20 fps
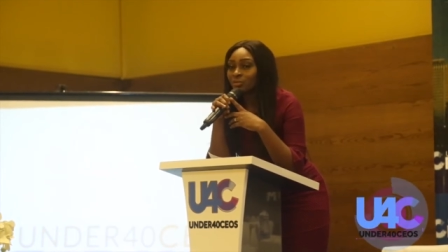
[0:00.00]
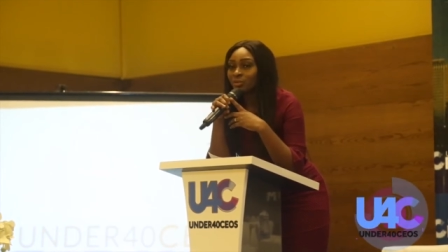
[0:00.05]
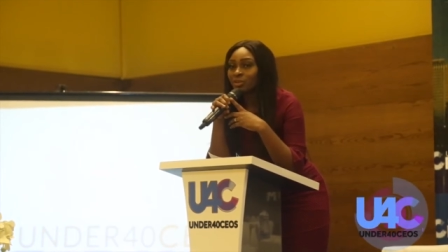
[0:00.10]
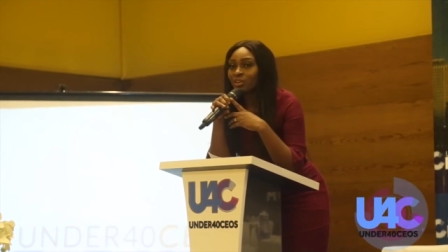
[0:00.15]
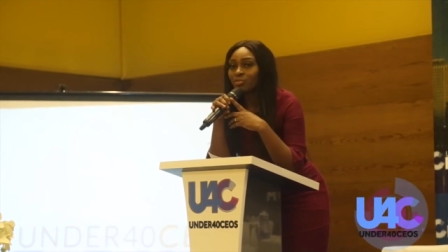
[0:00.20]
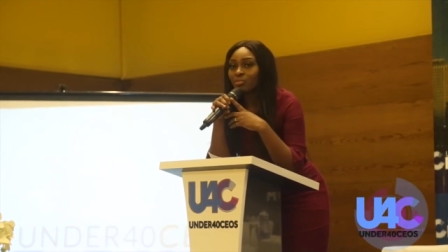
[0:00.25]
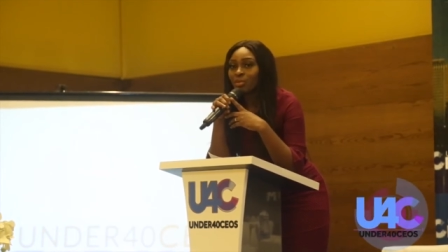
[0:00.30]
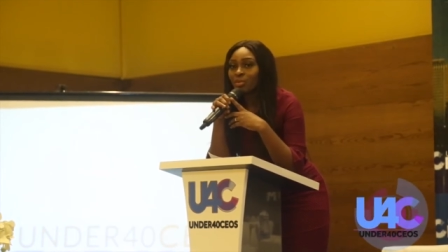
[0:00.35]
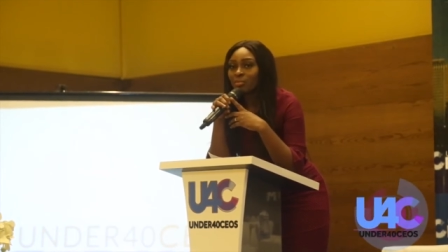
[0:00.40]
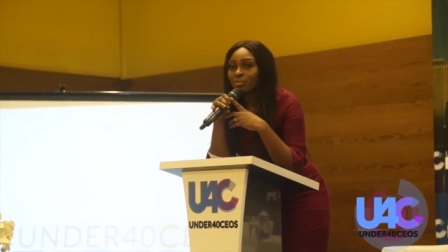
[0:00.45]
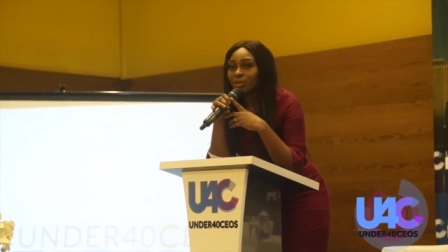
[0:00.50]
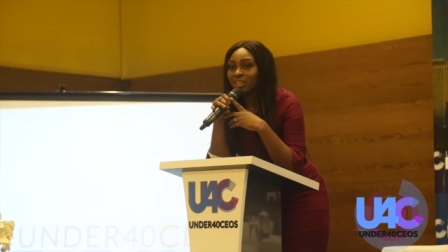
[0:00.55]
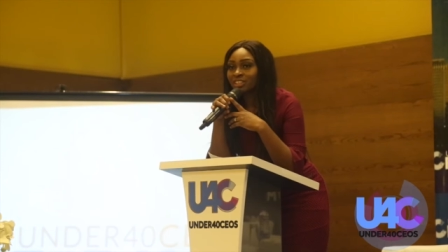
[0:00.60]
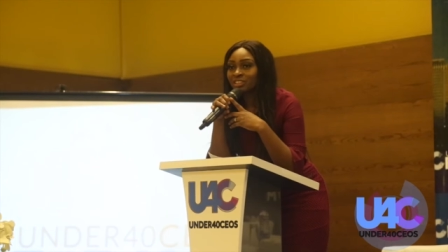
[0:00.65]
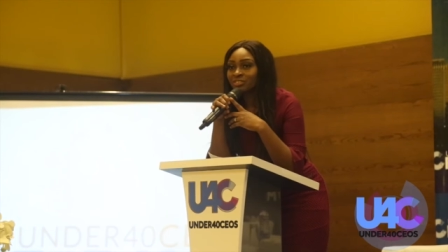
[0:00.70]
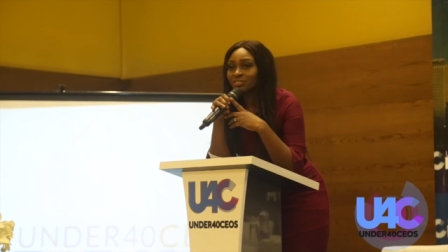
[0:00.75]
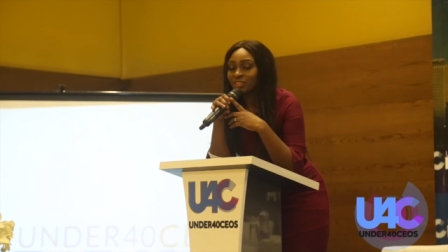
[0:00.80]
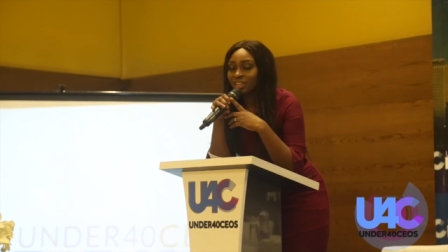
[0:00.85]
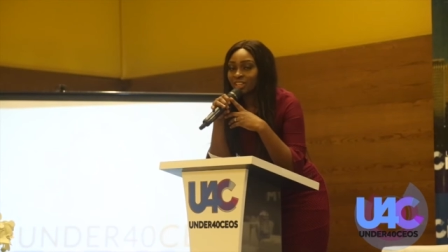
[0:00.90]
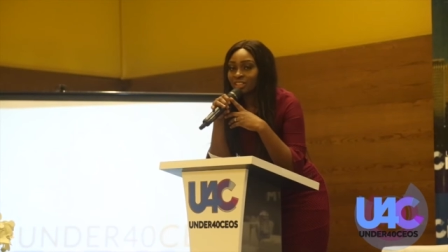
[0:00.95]
one of my
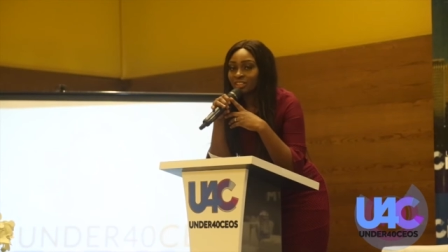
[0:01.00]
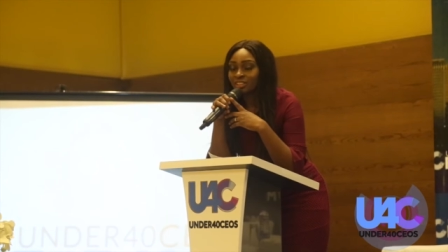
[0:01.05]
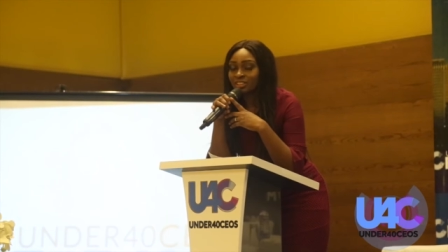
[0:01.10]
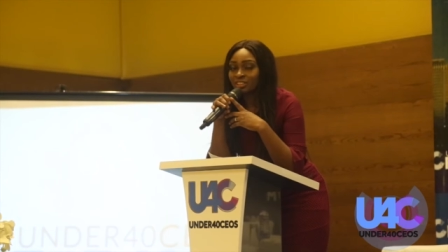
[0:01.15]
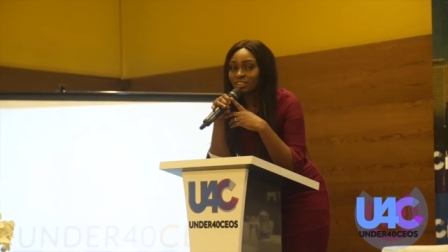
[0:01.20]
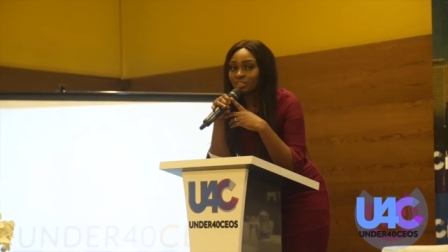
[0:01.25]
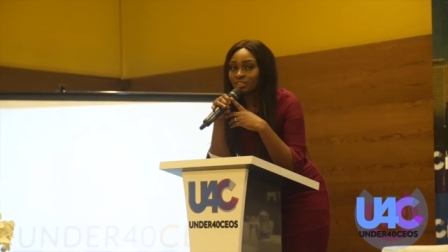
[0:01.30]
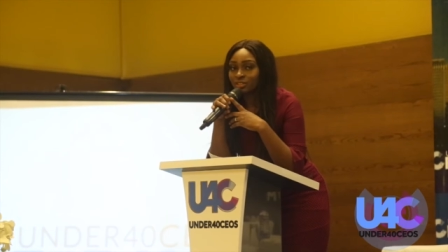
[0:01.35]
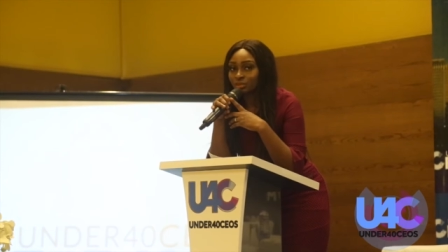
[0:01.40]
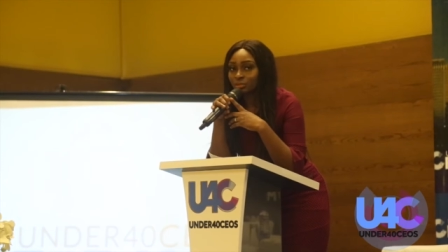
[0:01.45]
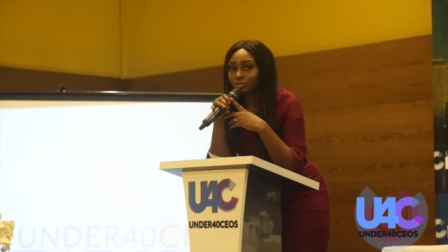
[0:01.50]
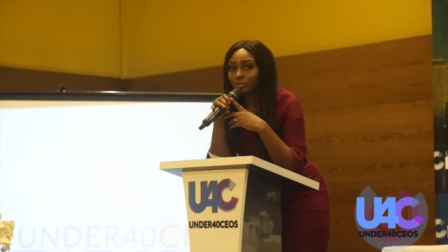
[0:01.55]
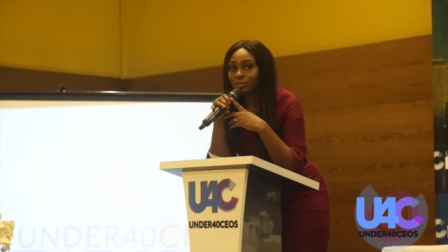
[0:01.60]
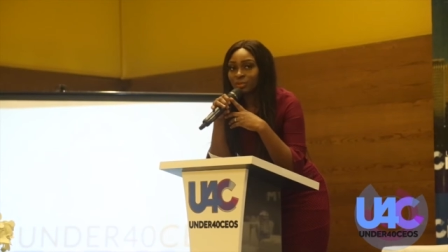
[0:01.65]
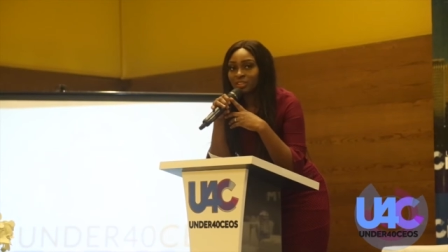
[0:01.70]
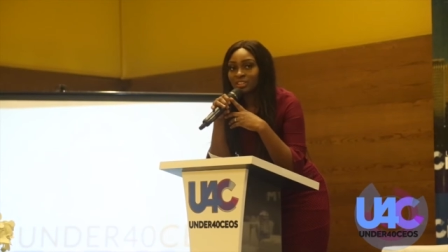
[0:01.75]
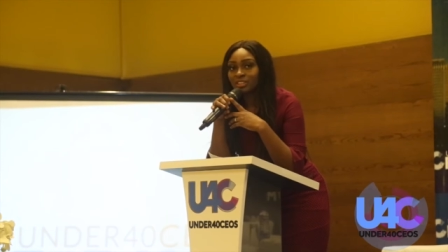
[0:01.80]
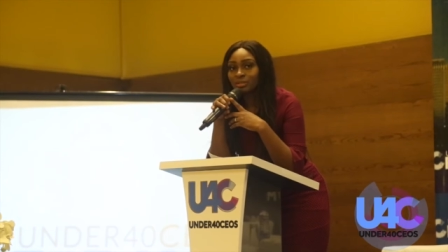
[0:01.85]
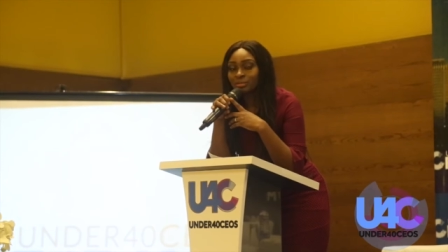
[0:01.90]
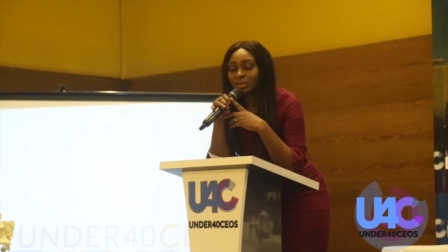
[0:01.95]
best friends, who we
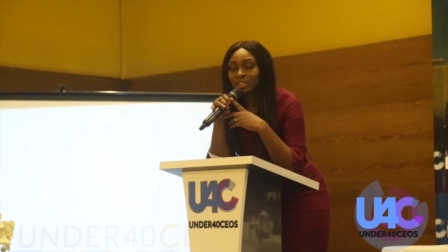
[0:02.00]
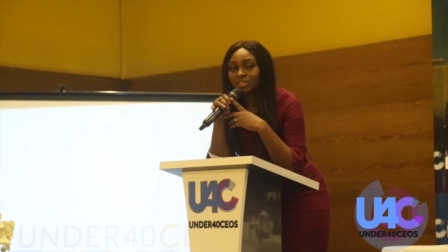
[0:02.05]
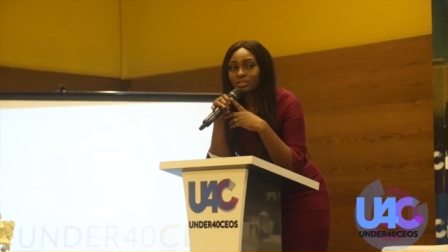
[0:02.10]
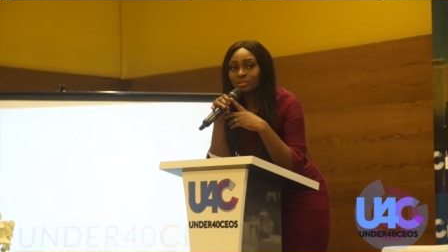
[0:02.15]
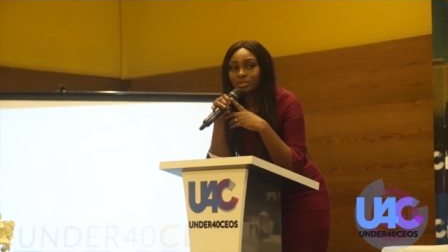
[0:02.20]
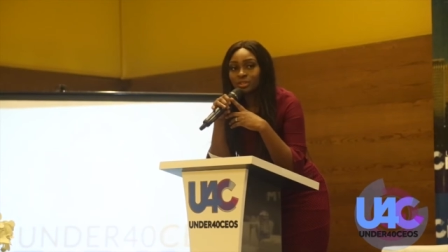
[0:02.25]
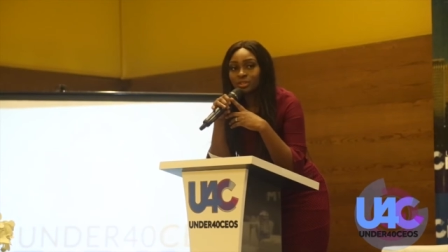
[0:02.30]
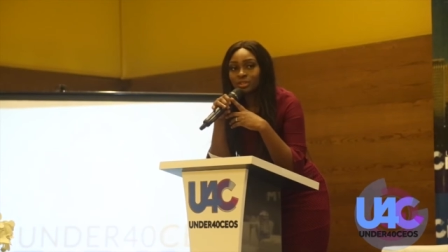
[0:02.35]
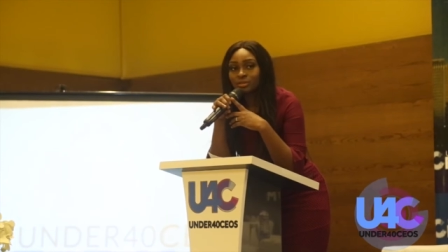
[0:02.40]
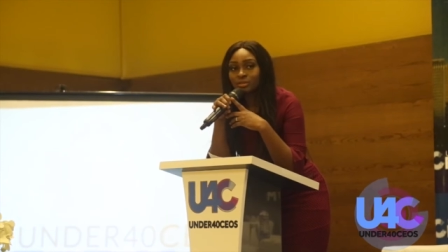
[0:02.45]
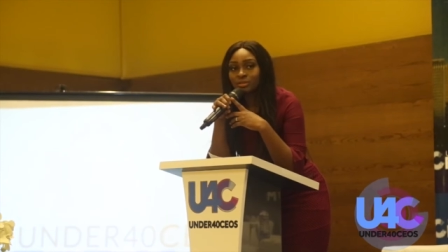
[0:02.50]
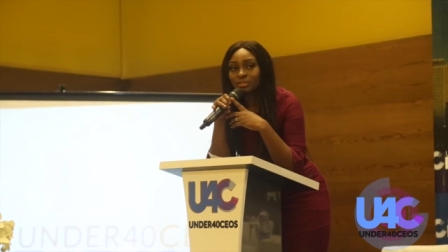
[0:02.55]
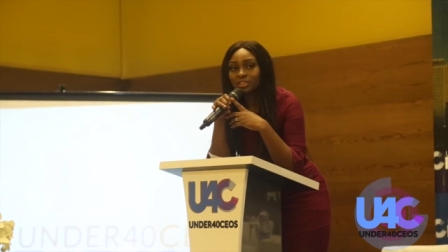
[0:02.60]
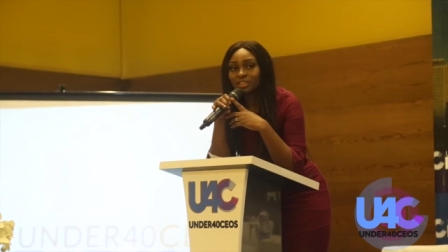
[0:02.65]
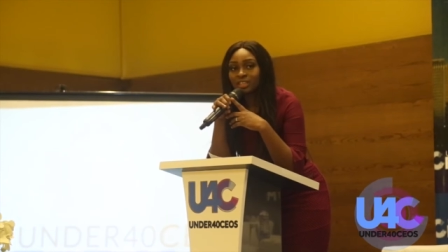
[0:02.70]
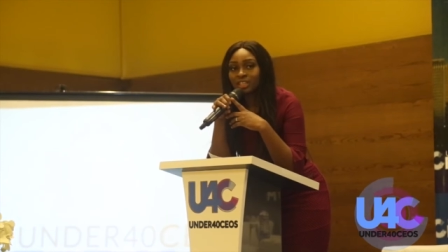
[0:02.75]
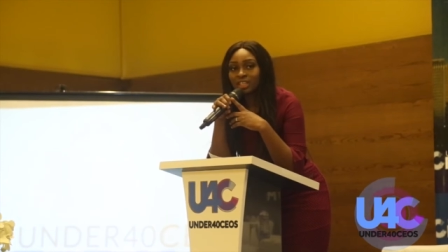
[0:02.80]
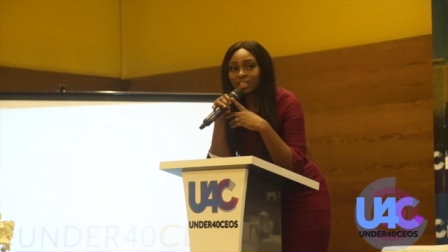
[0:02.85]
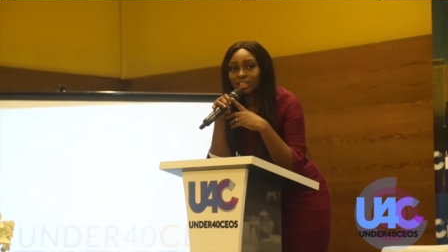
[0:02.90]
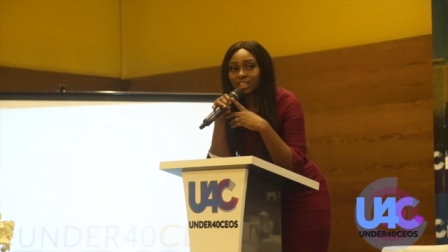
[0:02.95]
went to medical school
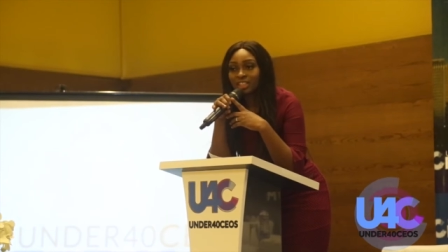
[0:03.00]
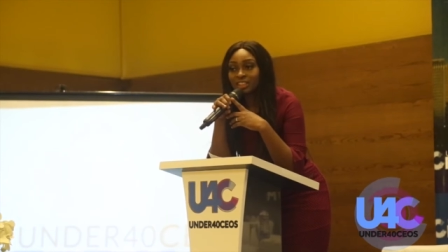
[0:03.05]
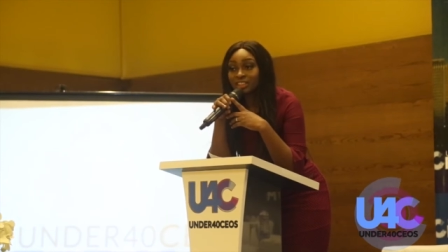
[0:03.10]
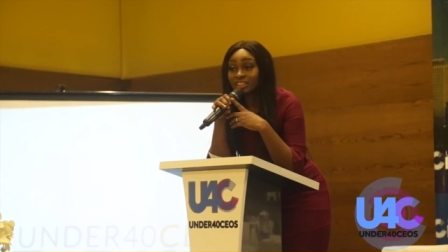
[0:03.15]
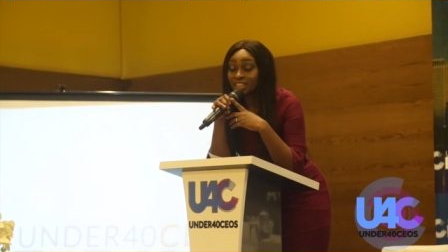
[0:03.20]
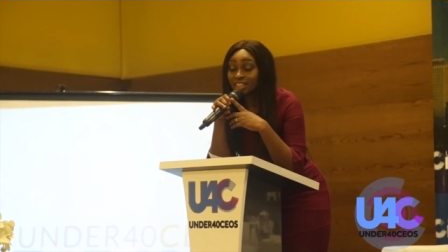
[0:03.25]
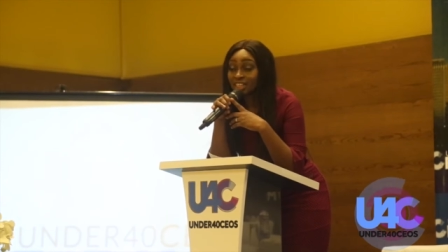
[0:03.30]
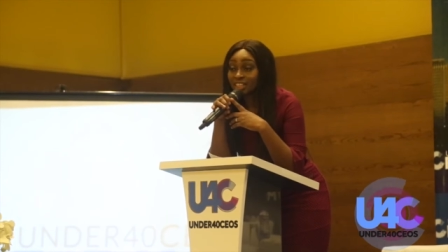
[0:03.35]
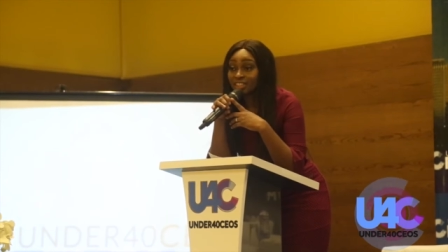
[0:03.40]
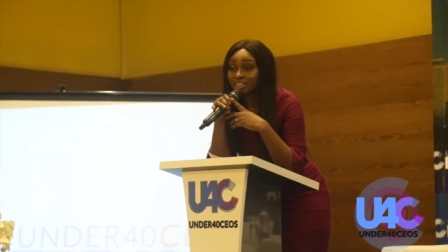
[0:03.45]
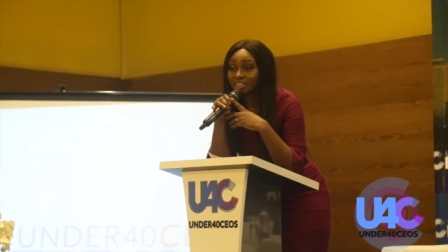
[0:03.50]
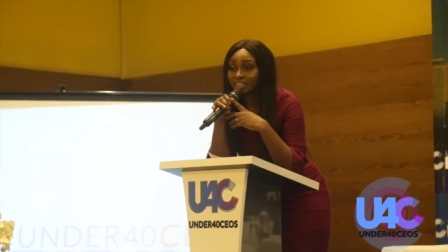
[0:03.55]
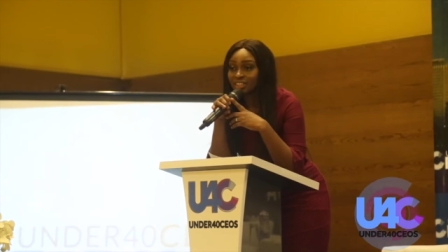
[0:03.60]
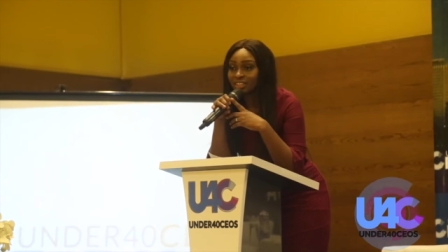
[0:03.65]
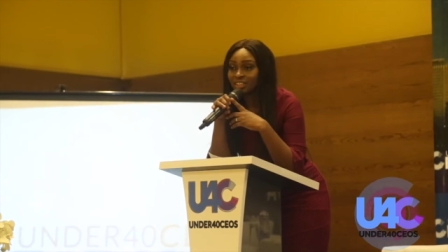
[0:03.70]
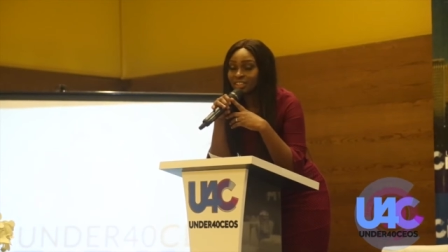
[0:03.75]
together, said